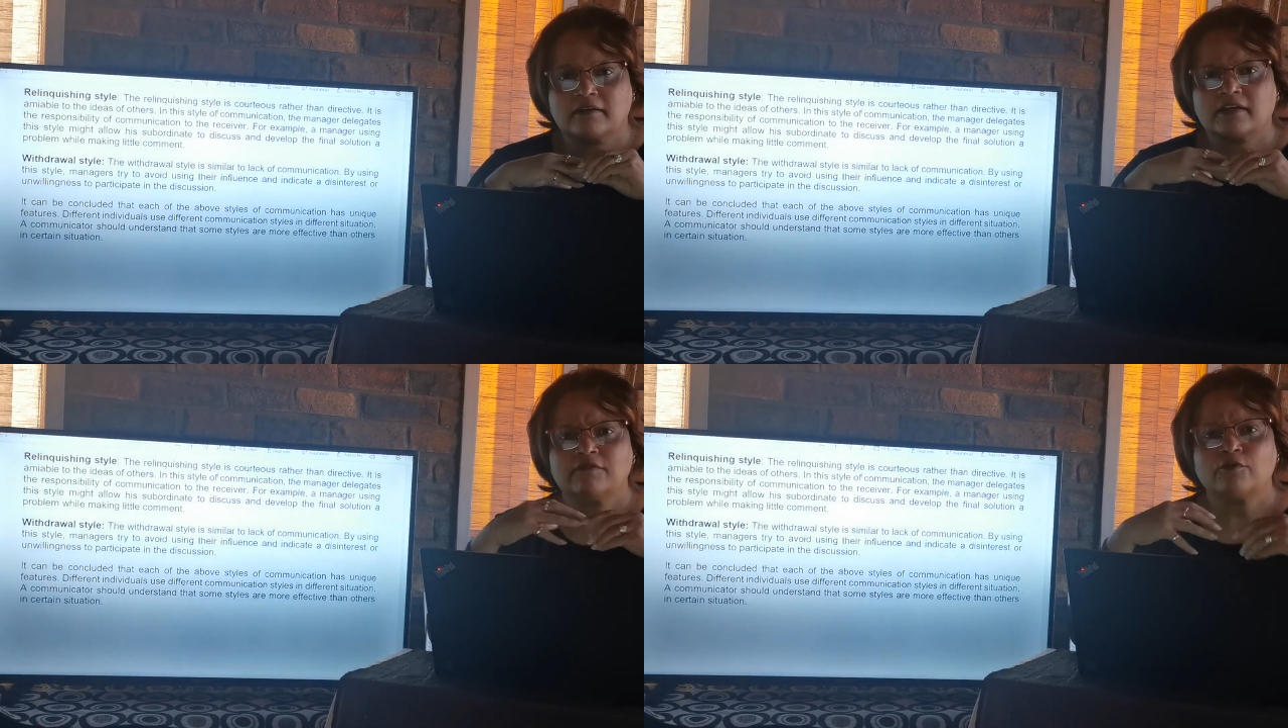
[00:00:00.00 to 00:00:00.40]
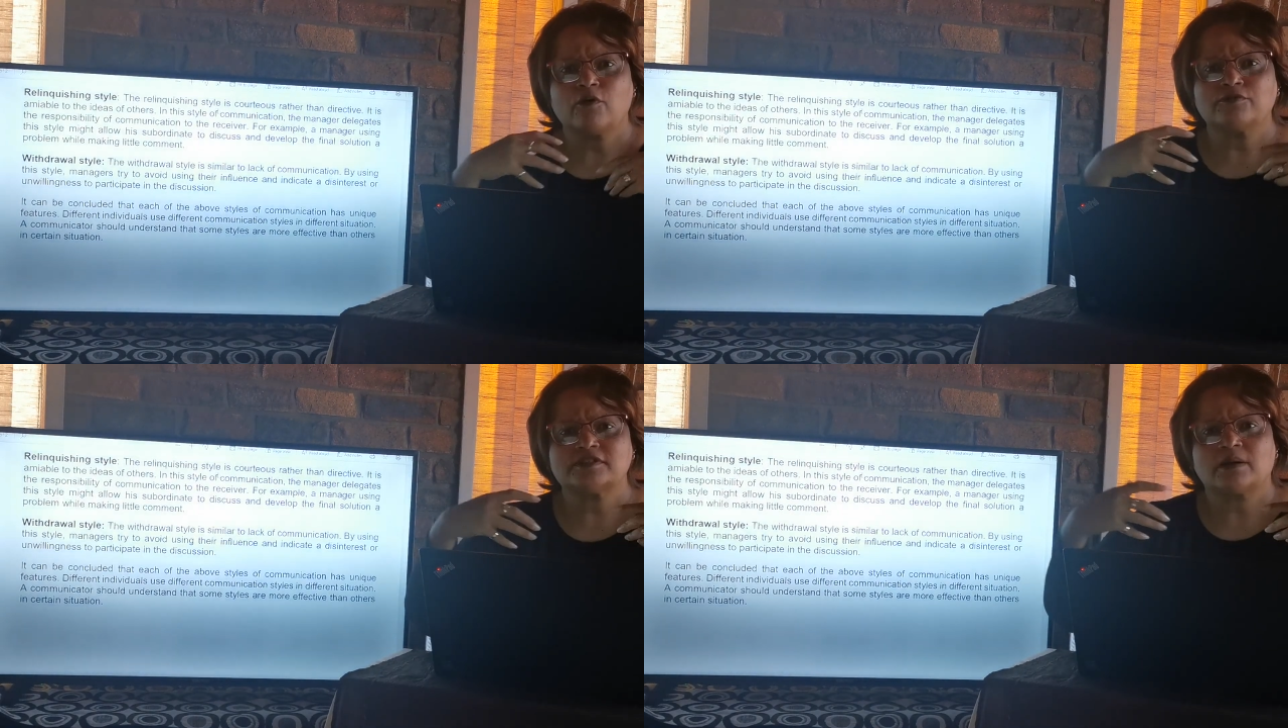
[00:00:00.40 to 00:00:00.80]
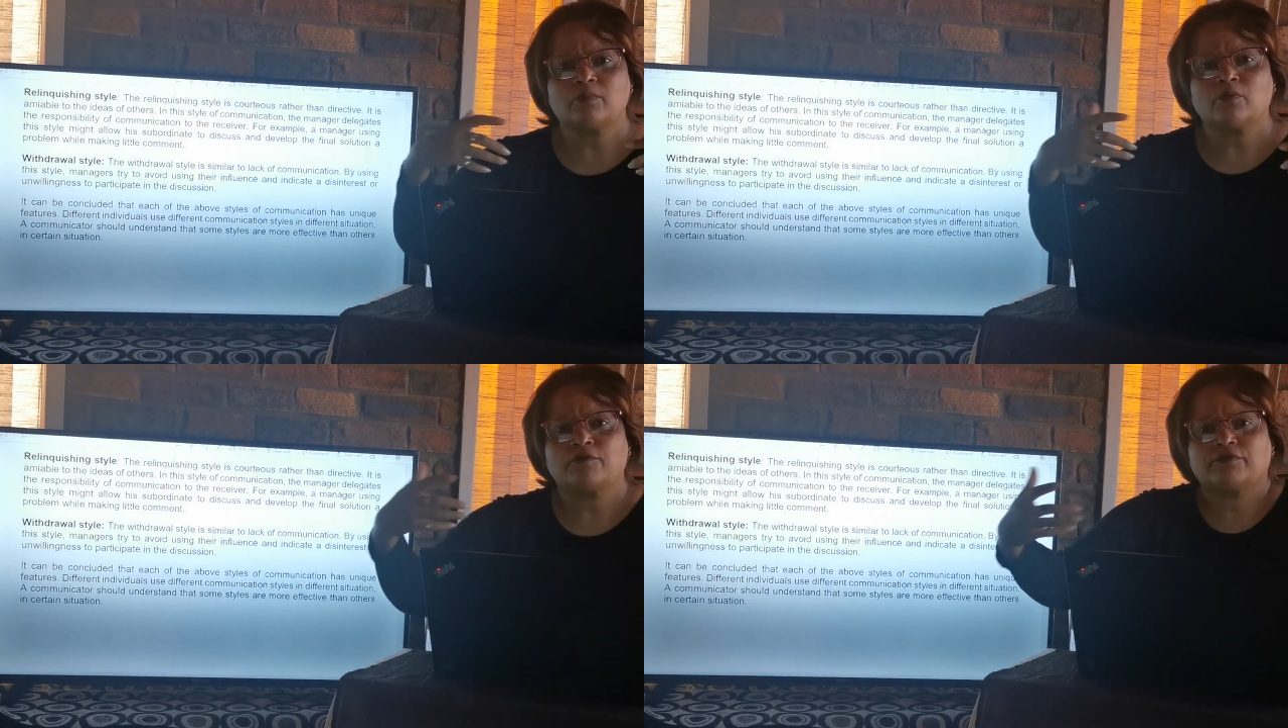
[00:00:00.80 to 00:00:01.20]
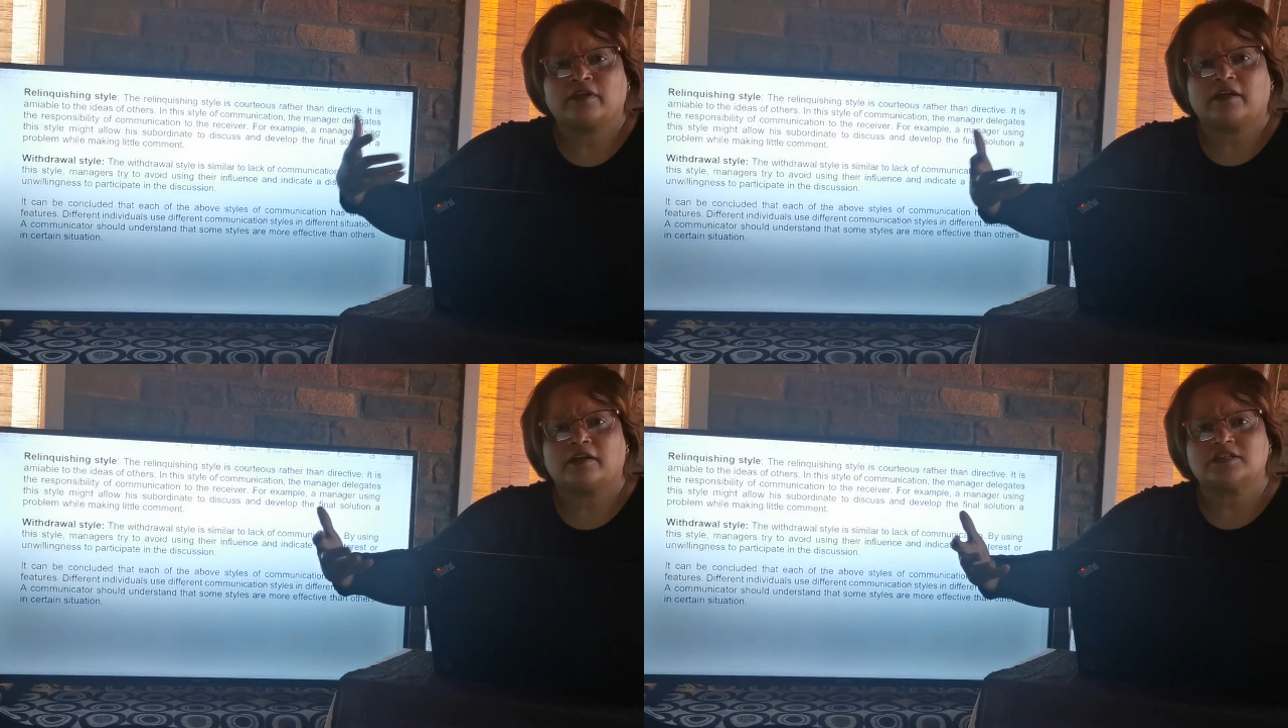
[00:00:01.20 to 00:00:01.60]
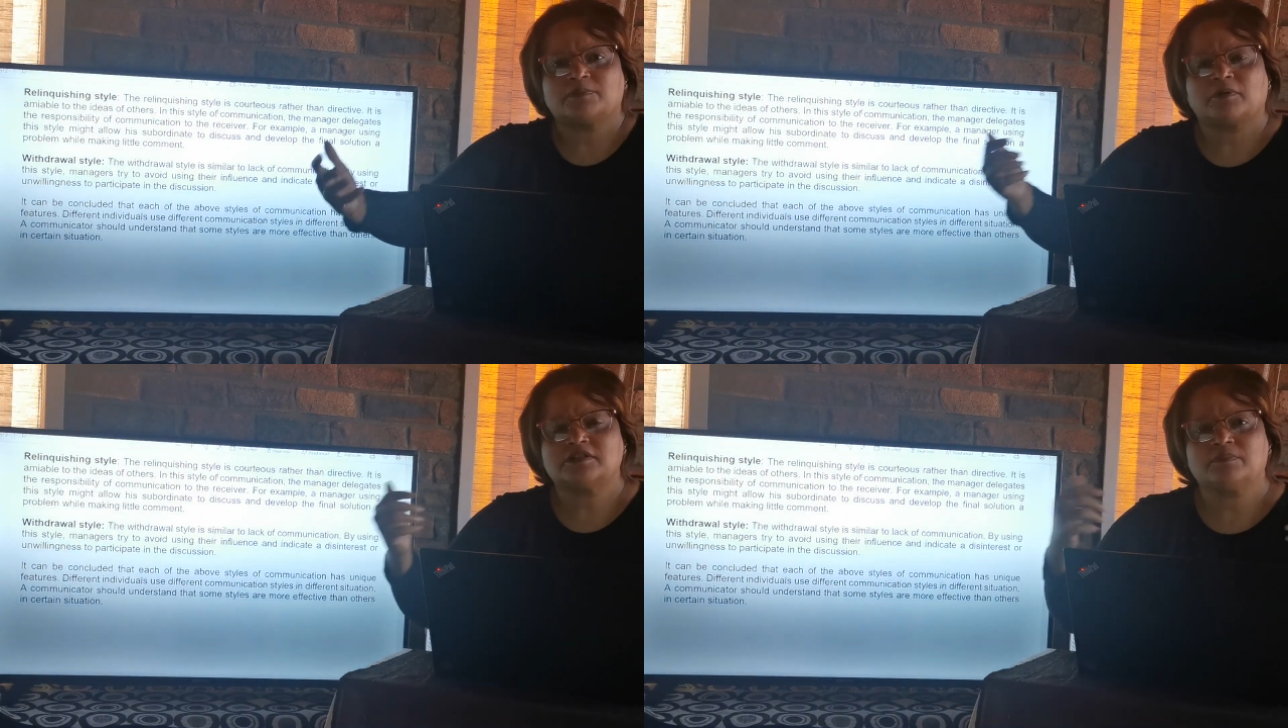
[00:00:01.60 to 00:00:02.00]
give off some of their
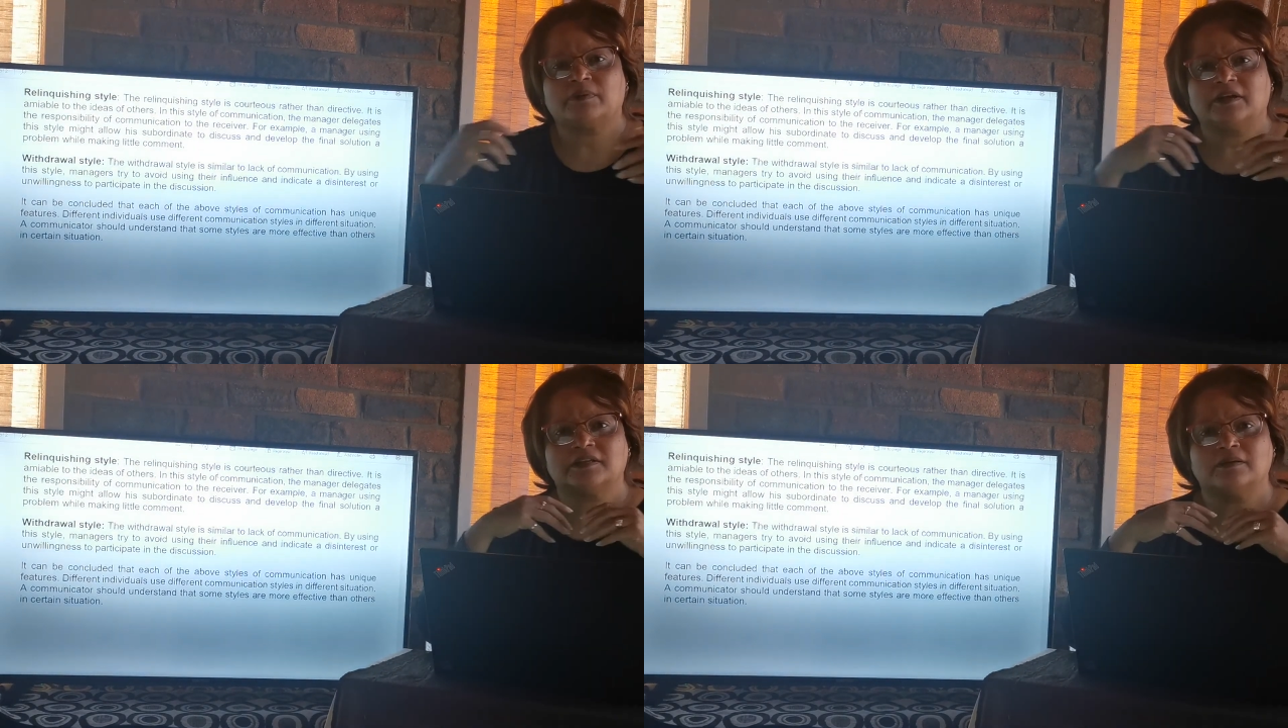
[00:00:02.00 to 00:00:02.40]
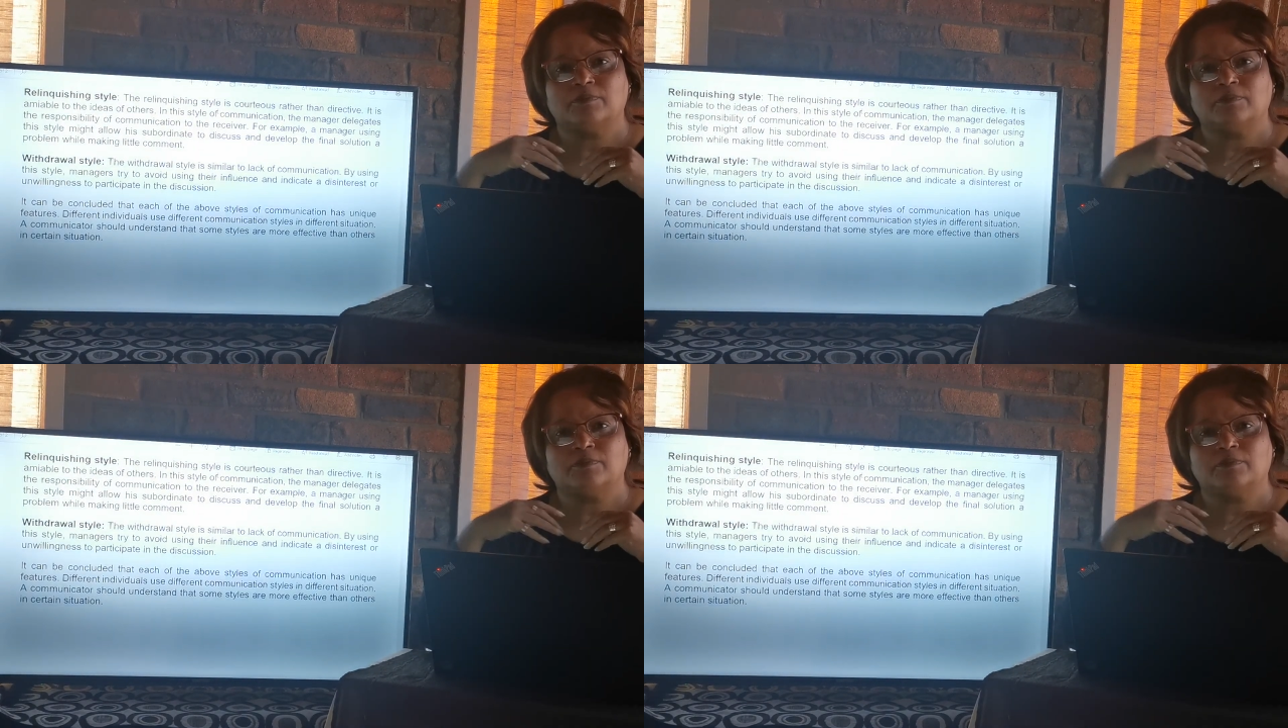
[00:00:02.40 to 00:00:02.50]
responsibility,